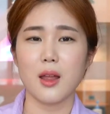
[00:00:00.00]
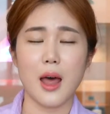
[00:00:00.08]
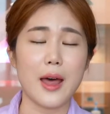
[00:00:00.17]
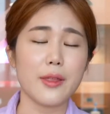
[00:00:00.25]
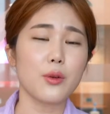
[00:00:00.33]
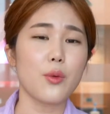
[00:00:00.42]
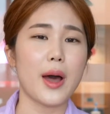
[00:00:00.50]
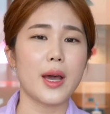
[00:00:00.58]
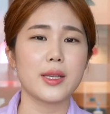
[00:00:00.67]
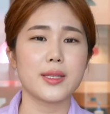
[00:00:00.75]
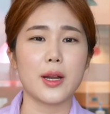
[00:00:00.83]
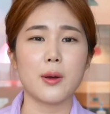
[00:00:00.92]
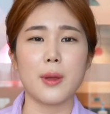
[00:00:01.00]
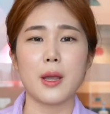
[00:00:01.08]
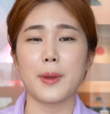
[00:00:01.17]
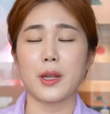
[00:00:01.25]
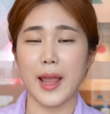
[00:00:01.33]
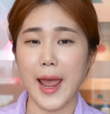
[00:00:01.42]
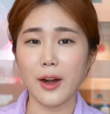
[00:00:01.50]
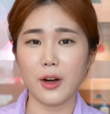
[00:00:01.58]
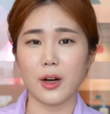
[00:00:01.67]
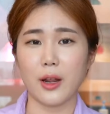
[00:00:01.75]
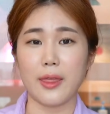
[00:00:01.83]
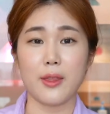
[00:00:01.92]
Otherwise, there may be an
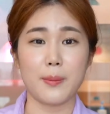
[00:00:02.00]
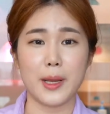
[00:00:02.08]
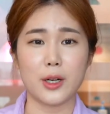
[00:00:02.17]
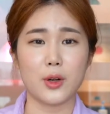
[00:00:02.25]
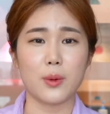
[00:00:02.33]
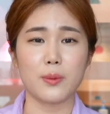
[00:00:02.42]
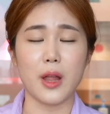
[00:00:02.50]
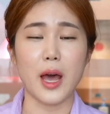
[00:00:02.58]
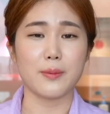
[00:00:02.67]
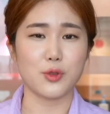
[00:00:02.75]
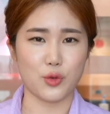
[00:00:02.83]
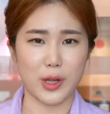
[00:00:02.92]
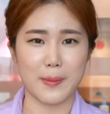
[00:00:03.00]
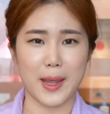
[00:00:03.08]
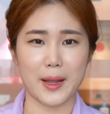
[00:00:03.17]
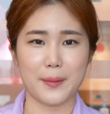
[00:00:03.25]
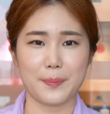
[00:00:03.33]
error in the middle of live streaming.